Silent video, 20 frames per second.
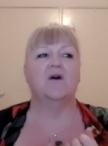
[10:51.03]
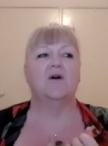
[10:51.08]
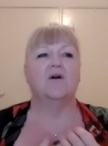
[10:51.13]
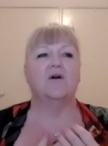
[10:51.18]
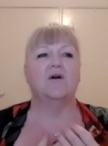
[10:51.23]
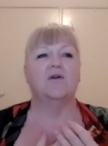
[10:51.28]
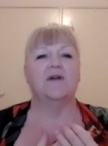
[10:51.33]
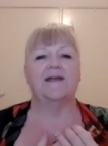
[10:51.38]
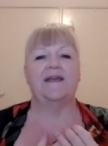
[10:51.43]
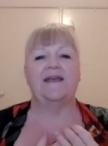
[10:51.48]

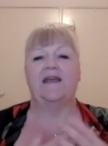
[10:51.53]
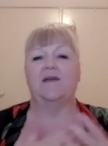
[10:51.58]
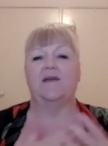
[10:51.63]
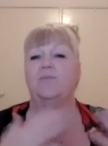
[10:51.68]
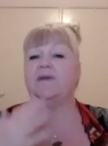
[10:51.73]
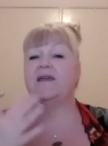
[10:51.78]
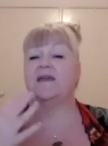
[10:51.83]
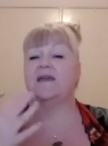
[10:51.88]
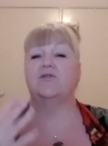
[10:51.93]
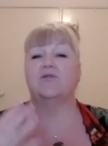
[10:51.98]
or it can
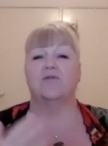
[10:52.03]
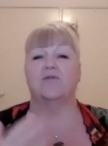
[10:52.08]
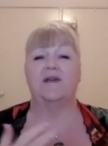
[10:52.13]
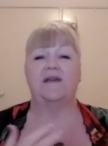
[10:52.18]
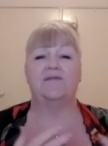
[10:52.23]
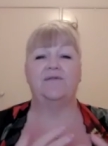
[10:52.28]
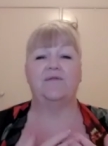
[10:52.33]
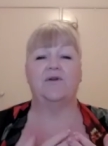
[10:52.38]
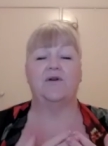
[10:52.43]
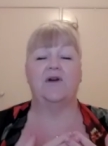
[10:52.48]
be
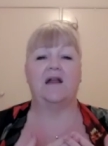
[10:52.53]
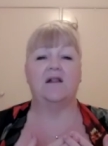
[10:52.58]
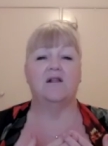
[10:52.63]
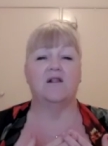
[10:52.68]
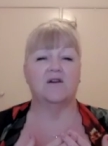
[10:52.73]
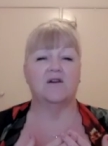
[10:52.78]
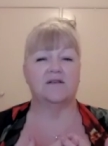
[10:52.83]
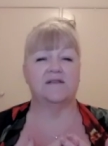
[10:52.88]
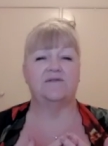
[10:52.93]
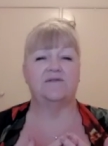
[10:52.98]
grief for our
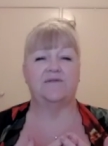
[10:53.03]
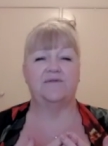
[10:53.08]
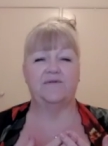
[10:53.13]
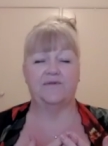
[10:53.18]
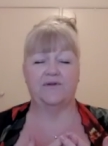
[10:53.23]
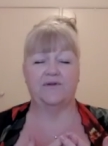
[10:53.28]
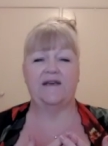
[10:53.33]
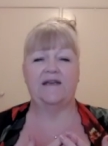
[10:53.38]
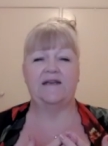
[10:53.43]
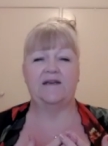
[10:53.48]
loss of
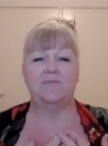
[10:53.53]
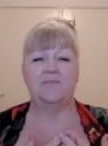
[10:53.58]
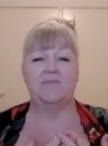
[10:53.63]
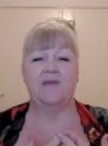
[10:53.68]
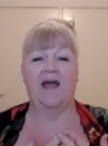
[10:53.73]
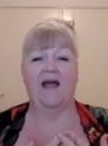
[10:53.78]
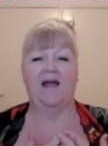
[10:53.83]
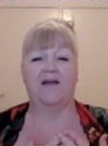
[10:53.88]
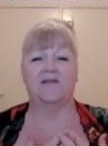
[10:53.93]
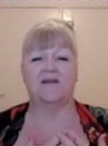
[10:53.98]
freedom
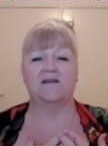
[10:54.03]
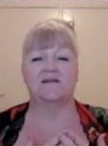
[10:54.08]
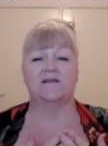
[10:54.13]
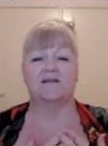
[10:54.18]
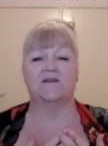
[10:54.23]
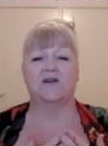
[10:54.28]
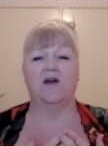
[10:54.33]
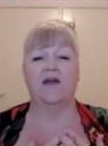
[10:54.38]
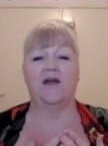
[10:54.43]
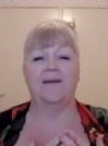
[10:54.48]
at this
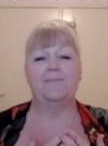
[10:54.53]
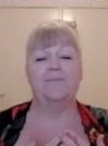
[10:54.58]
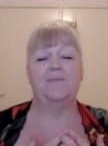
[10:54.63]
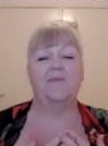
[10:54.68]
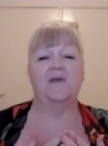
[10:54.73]
time.